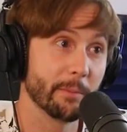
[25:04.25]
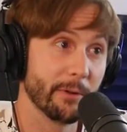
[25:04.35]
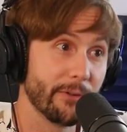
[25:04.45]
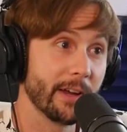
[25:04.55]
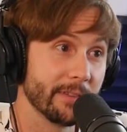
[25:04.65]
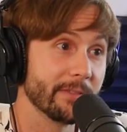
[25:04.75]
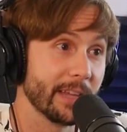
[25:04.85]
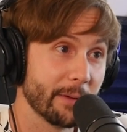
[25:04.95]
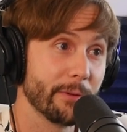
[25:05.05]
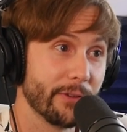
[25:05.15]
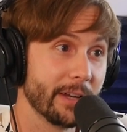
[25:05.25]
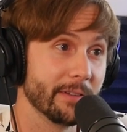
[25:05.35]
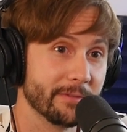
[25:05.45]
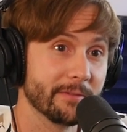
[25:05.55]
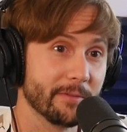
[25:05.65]
They can sometimes. be funny. They can be um,
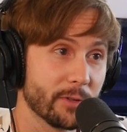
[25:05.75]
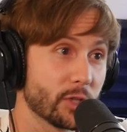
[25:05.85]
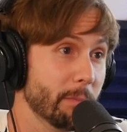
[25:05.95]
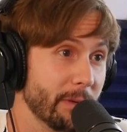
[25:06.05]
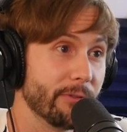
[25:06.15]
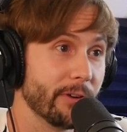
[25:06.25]
funny. Should be